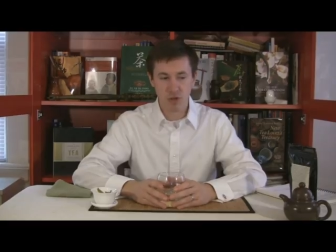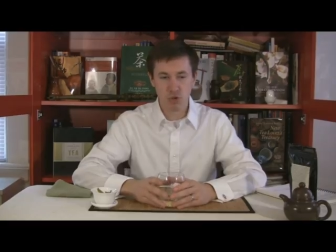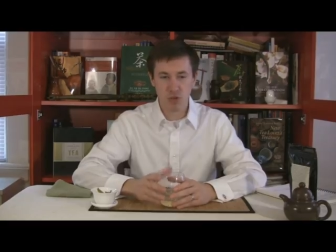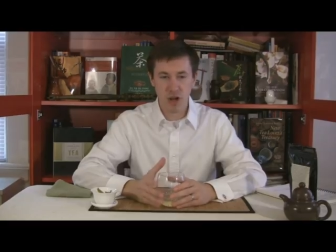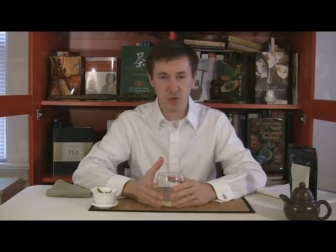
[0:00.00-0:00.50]

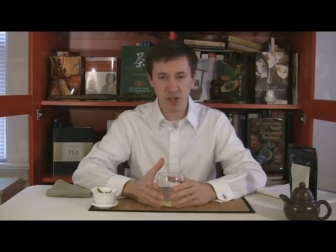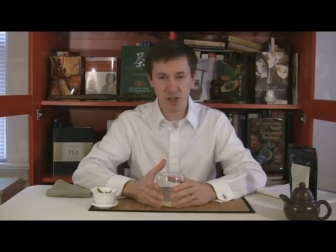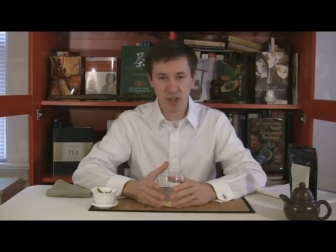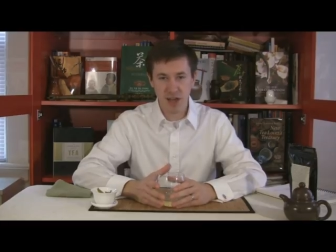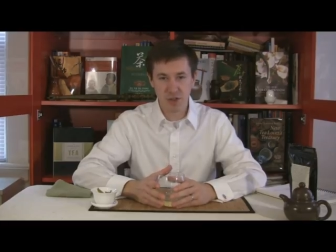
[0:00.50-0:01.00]
So not really
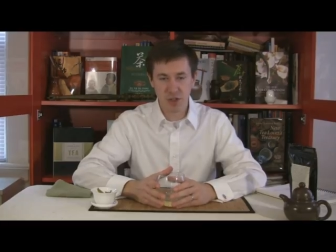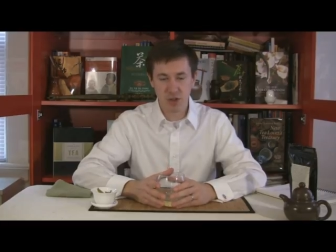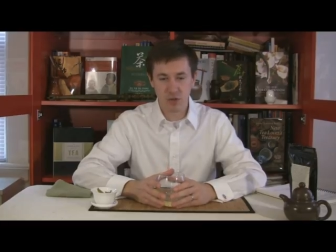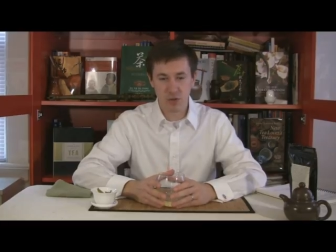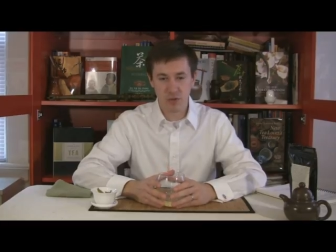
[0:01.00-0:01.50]
classic
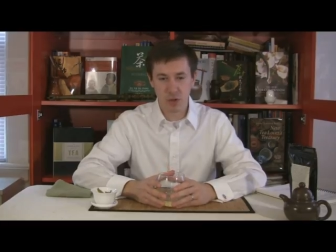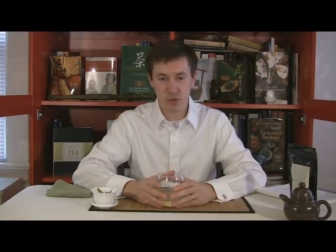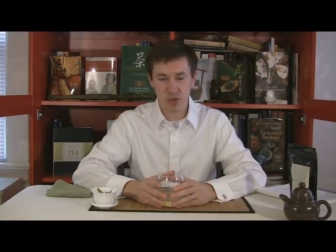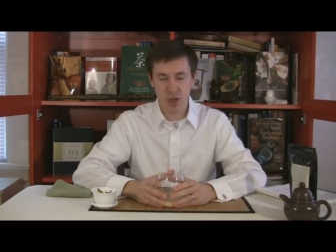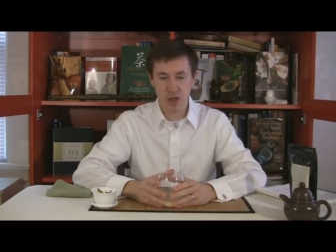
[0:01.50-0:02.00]
on
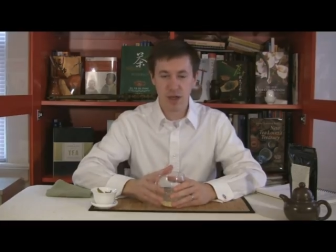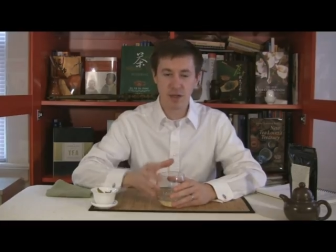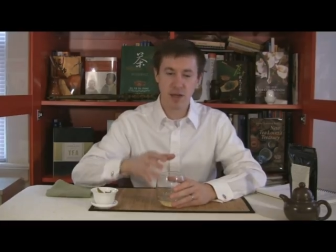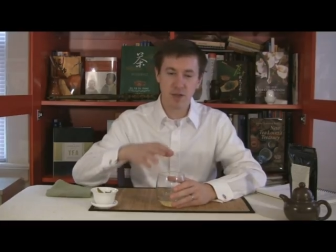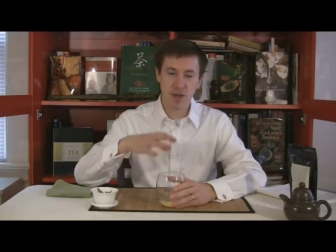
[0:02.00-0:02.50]
those. It
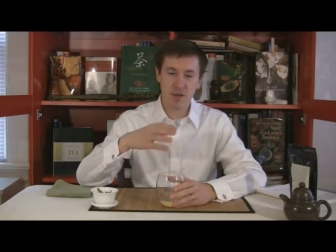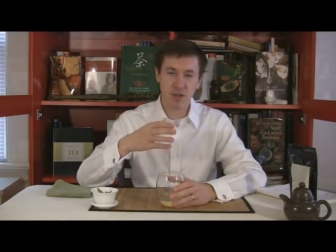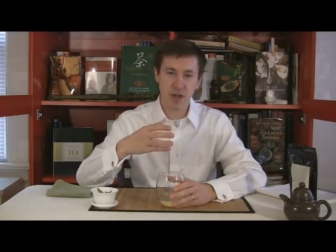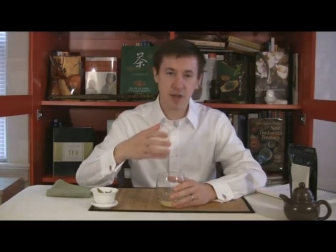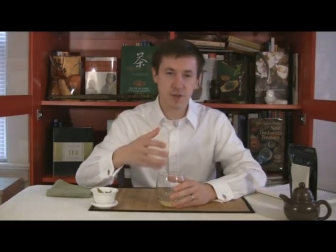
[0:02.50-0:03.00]
does have a
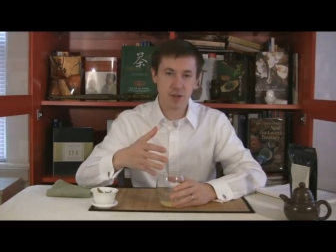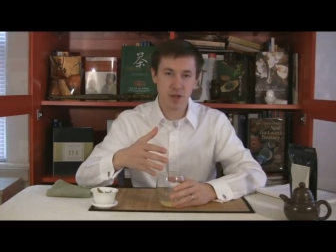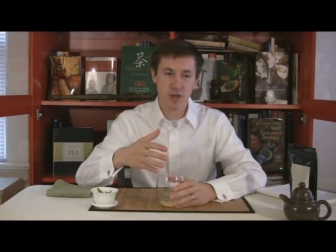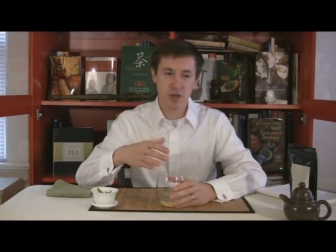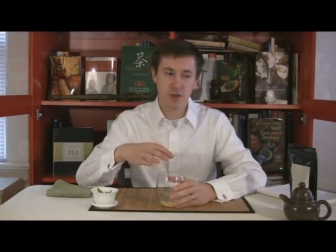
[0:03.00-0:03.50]
nice
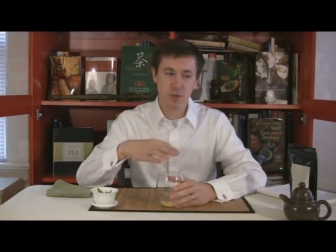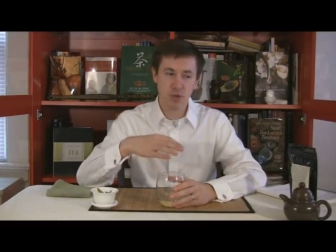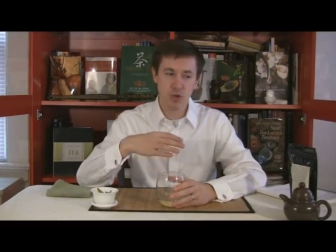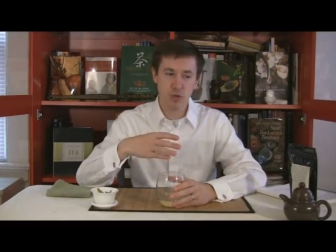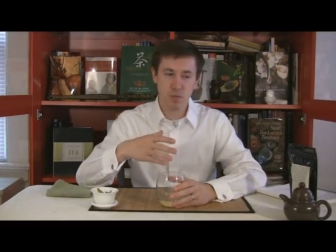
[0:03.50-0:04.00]

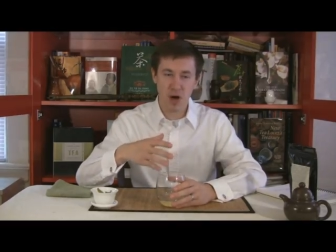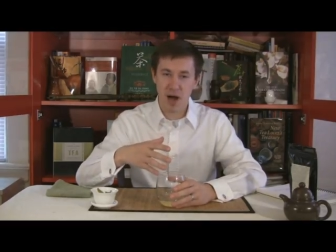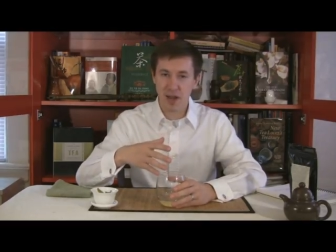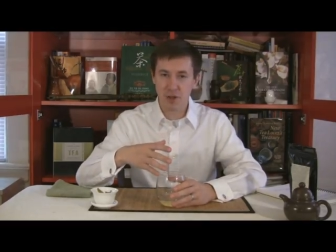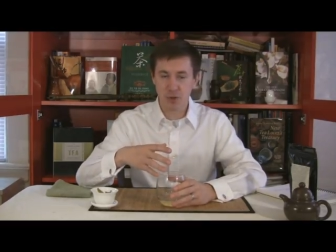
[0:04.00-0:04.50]
smooth
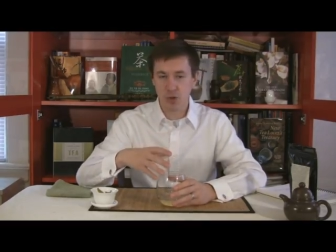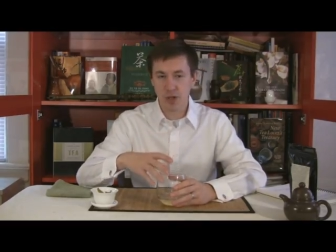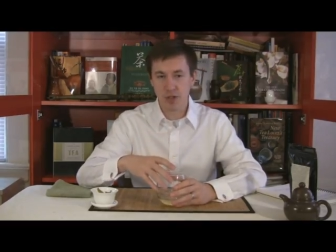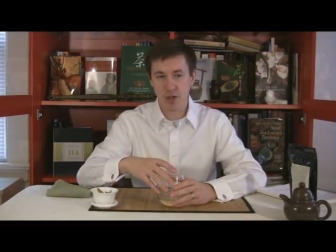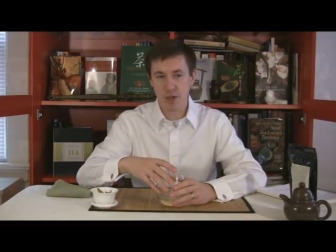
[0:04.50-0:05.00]
body to
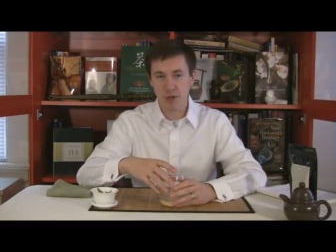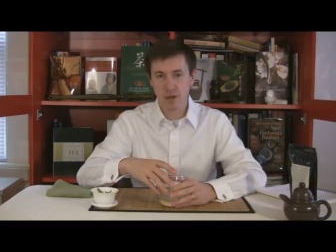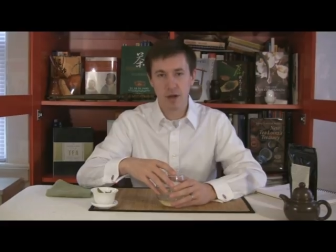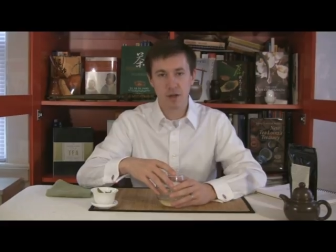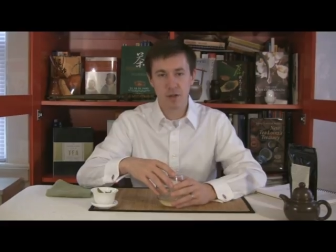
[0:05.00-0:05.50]
it,
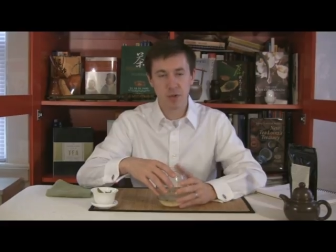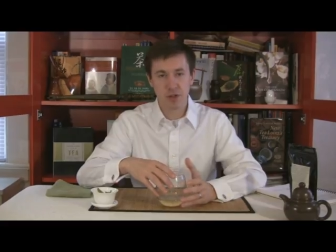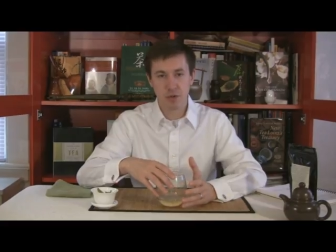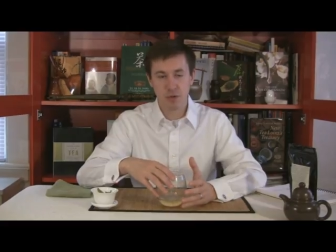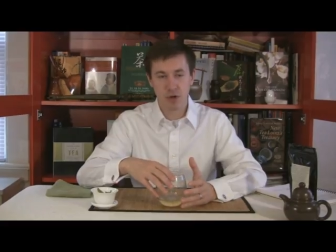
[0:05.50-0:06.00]

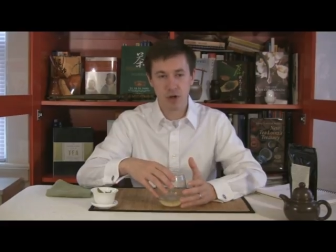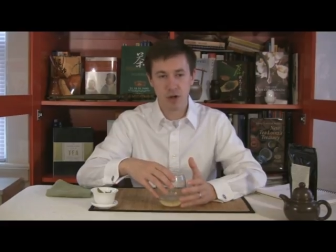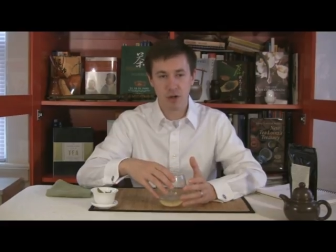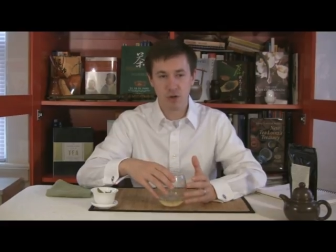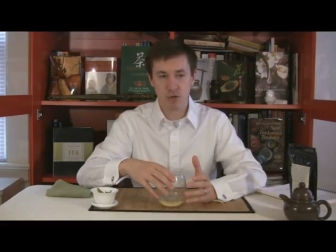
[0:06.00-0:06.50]
especially
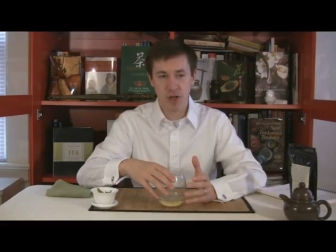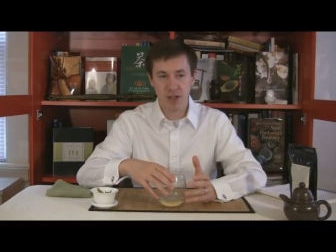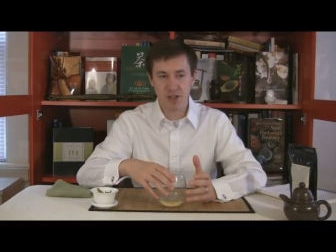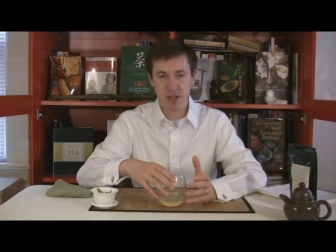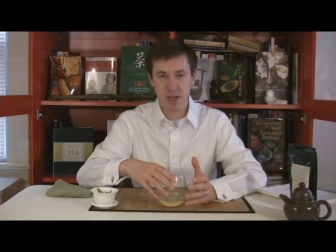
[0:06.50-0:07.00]
for a
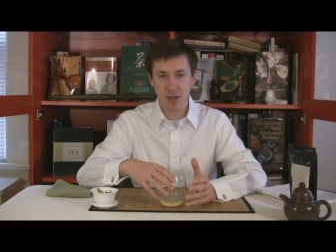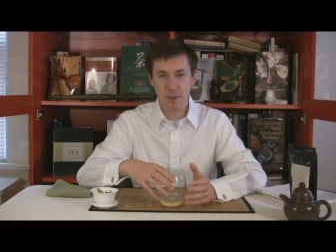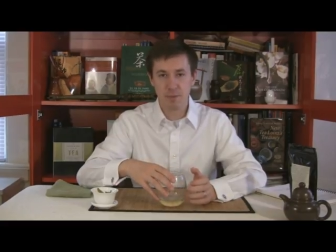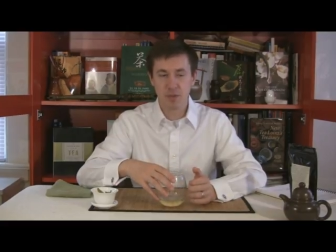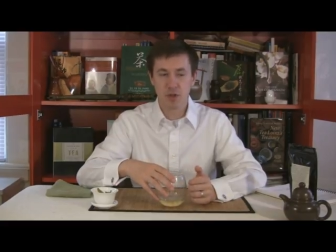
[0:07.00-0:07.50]
green tea.
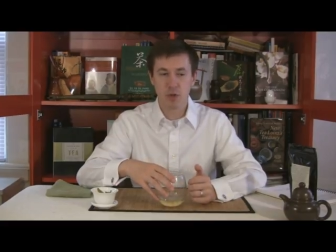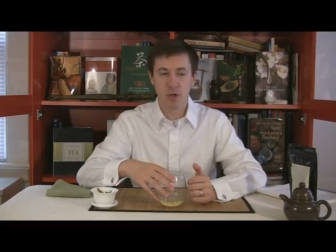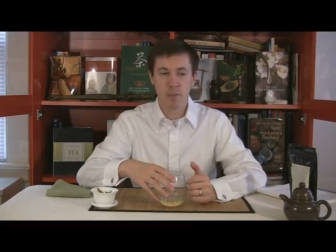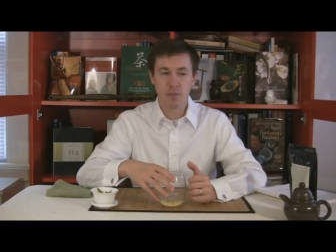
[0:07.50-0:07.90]
So